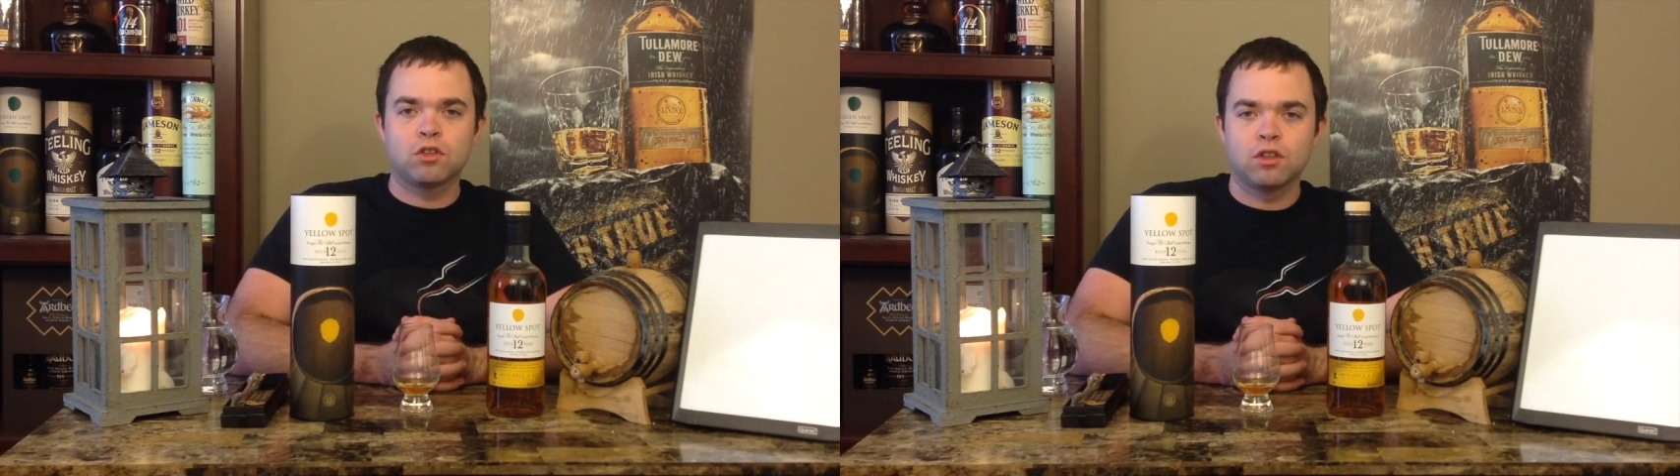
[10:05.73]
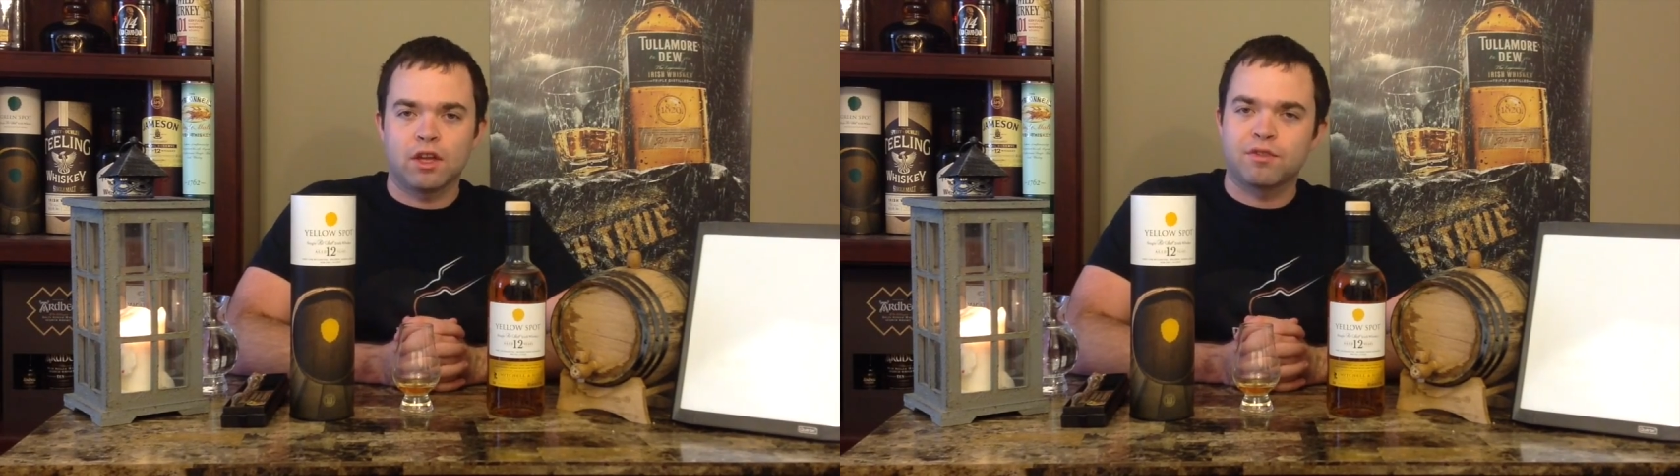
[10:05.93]

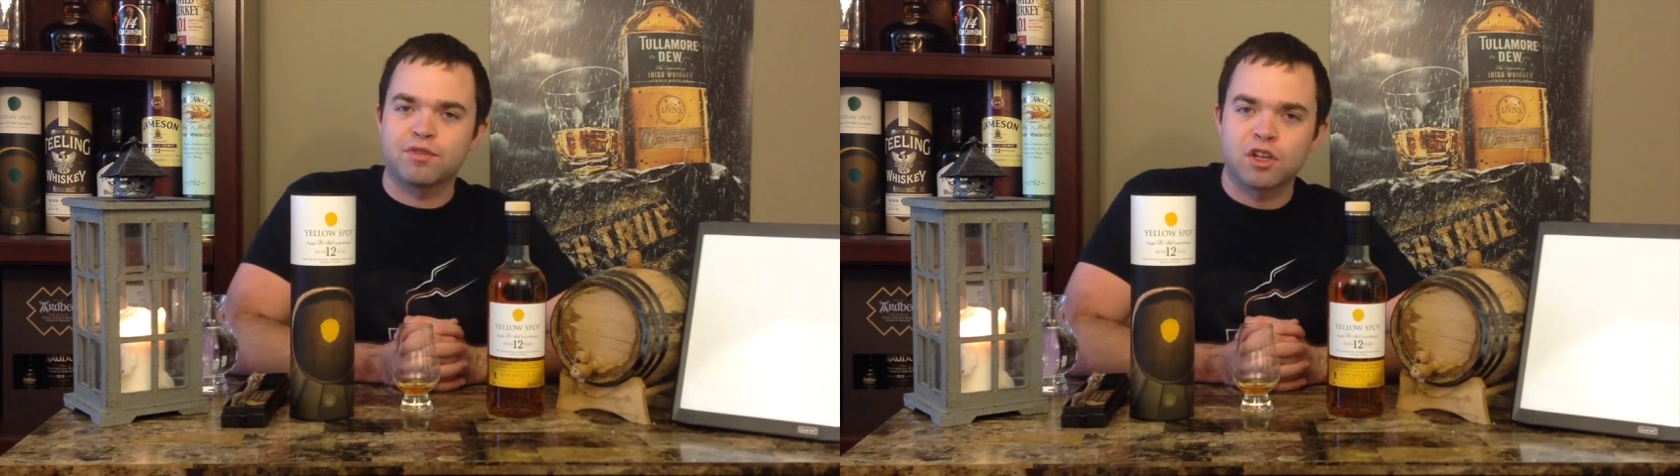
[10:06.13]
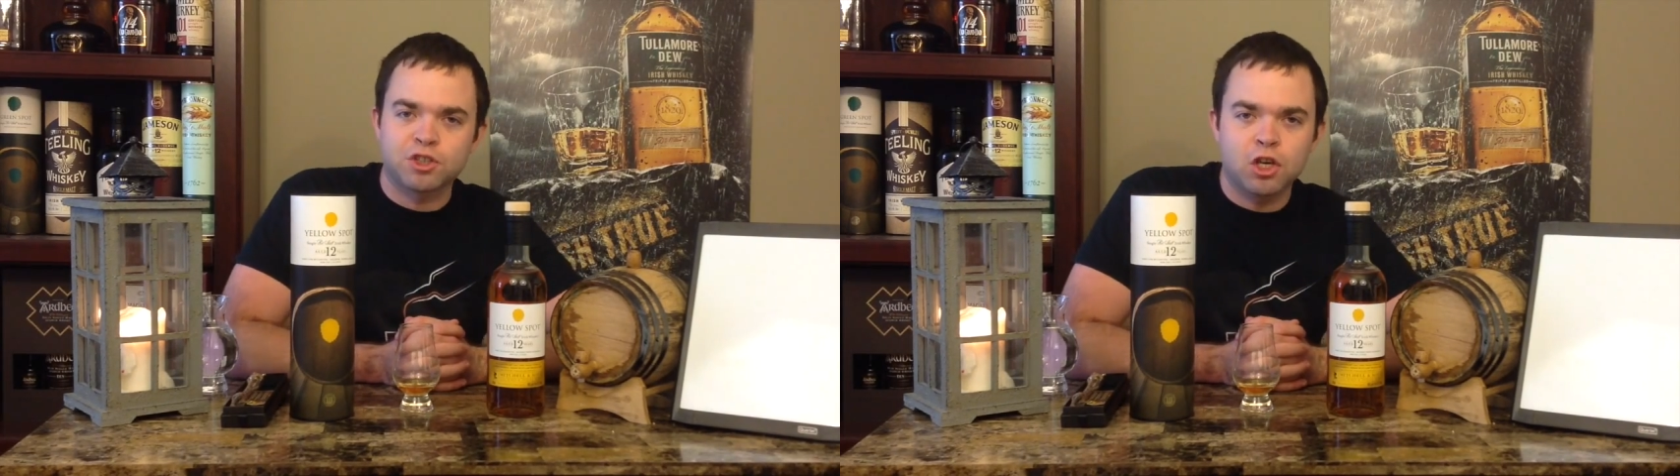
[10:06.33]
like
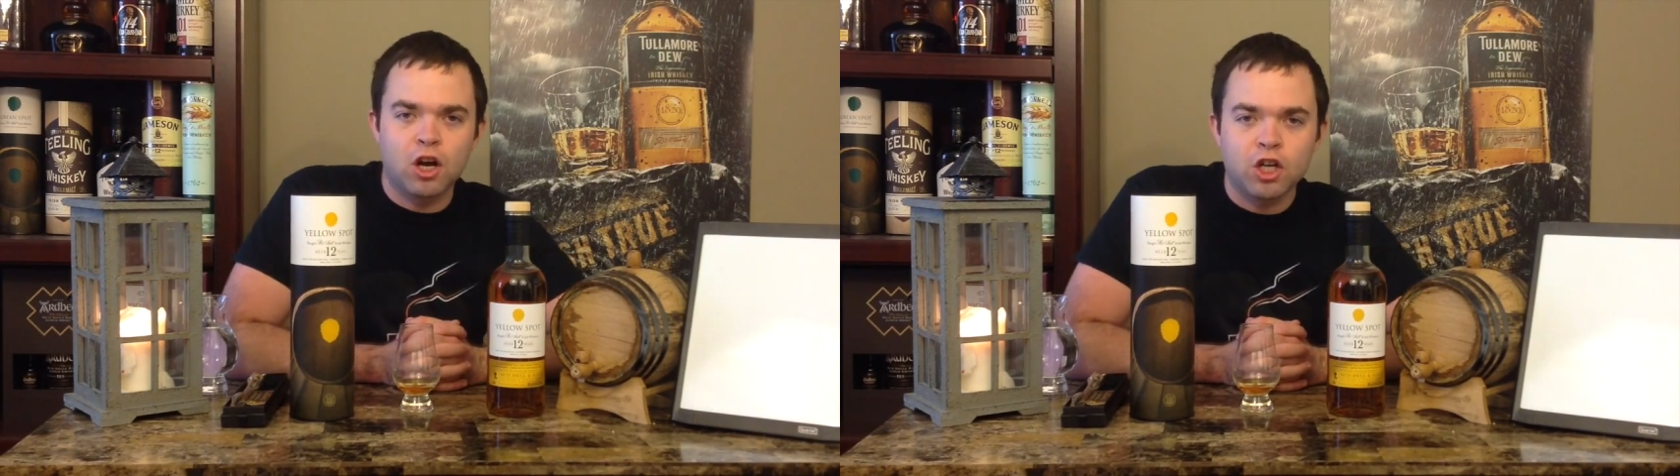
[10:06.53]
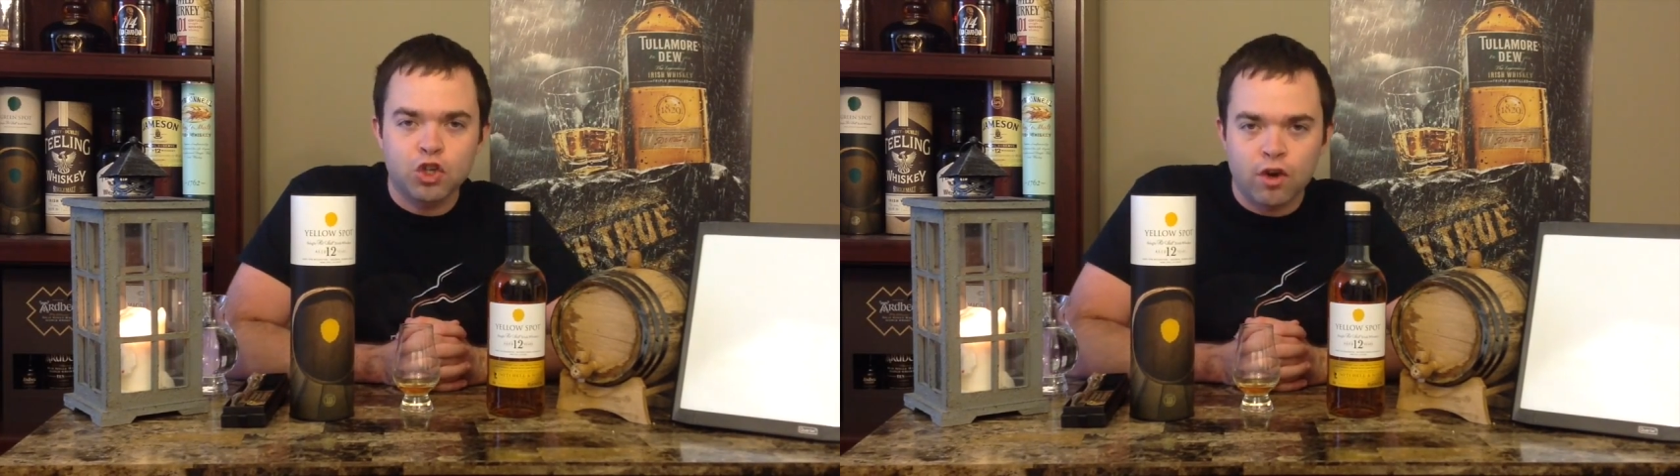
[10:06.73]
fresh
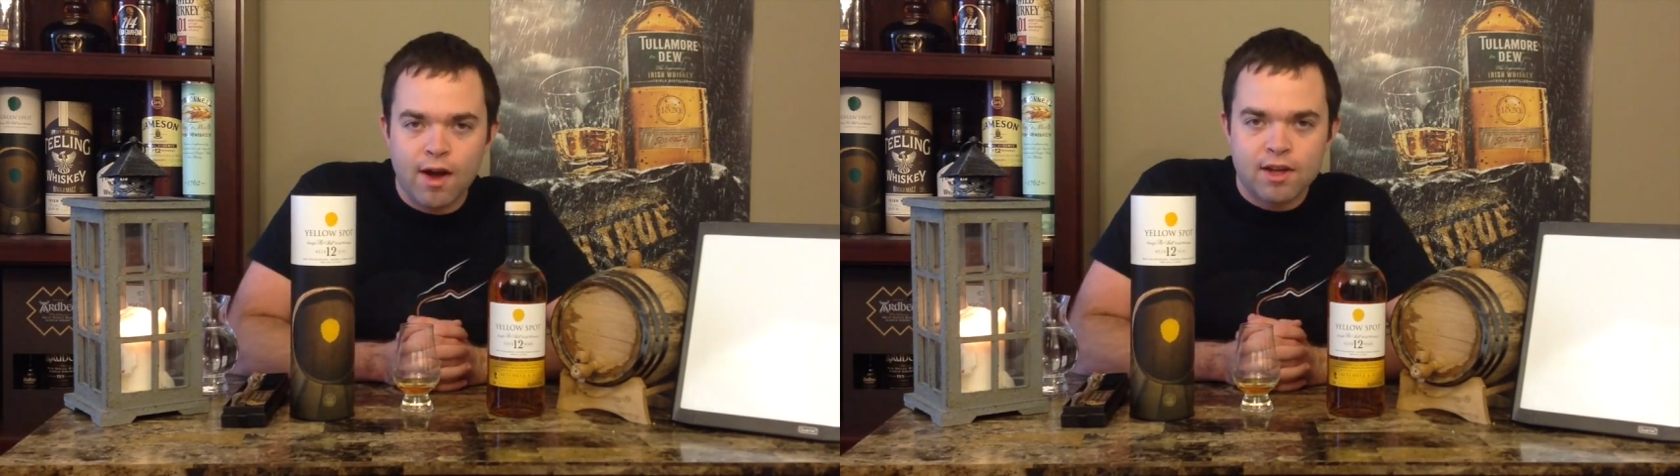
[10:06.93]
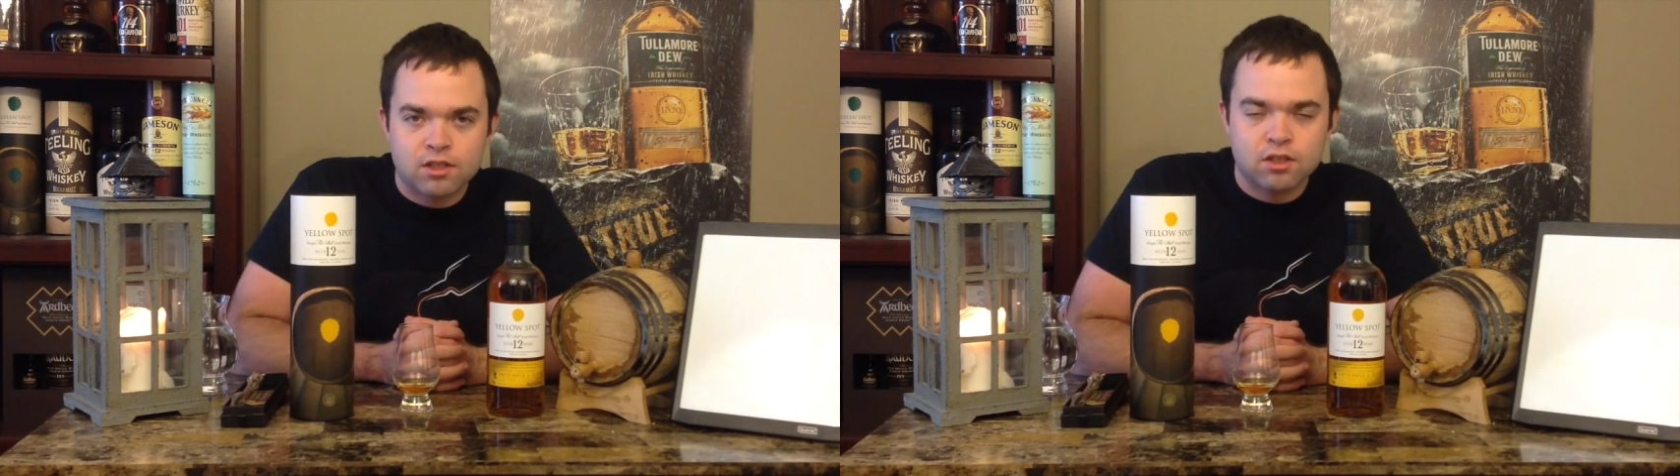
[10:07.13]
cut
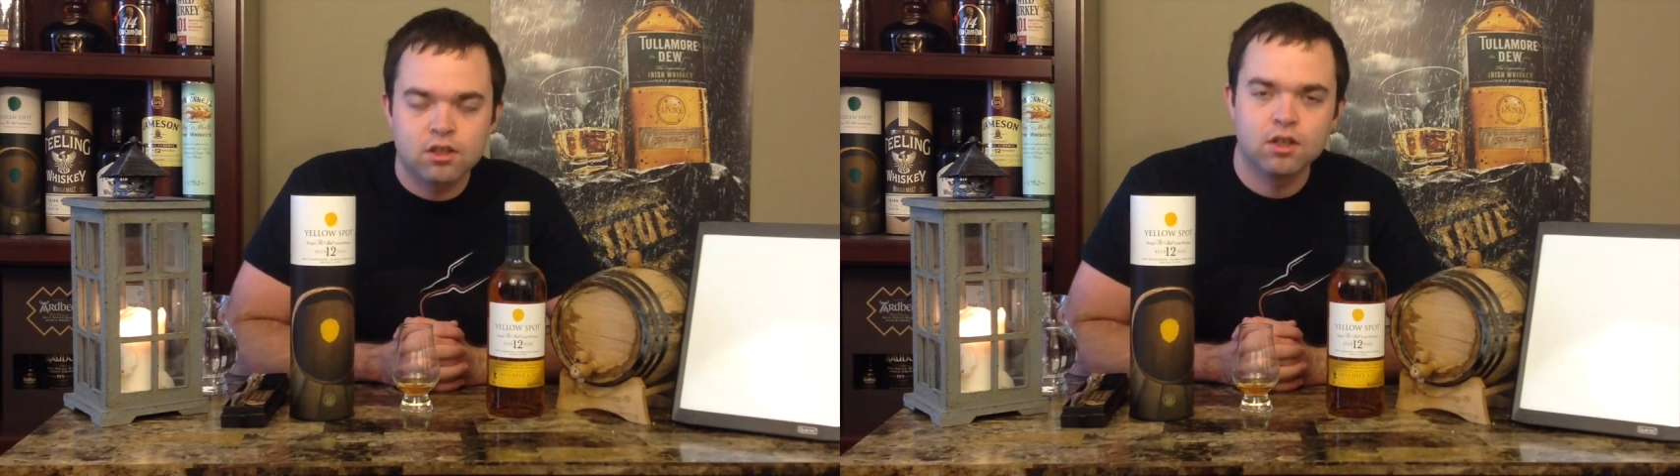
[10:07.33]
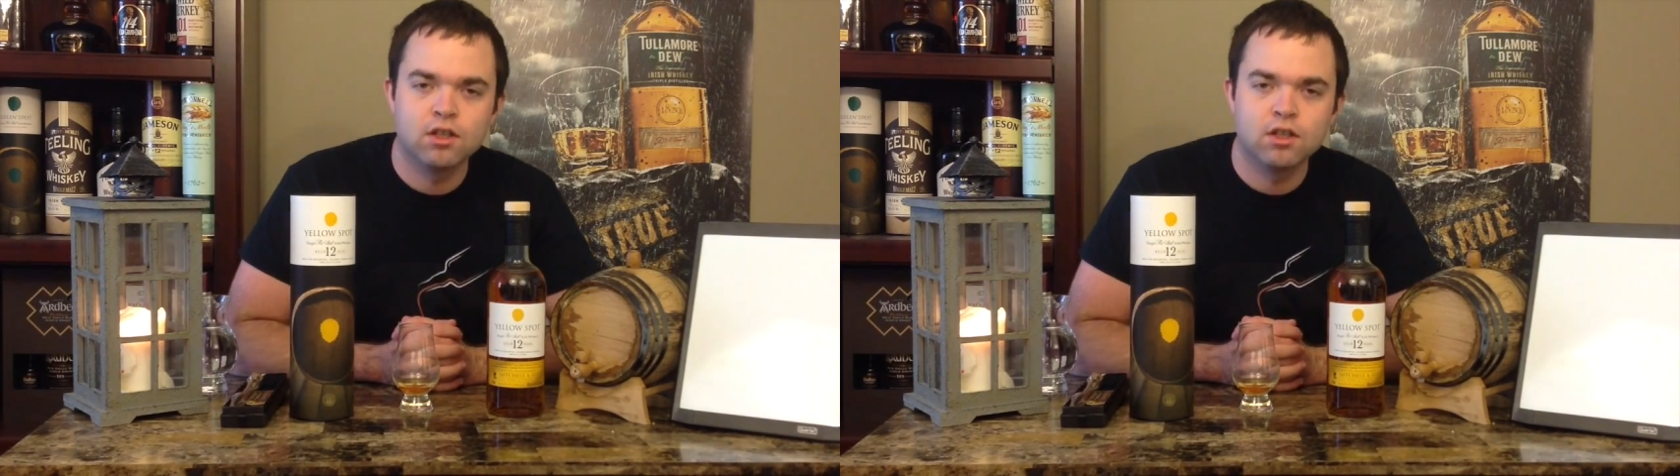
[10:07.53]
grass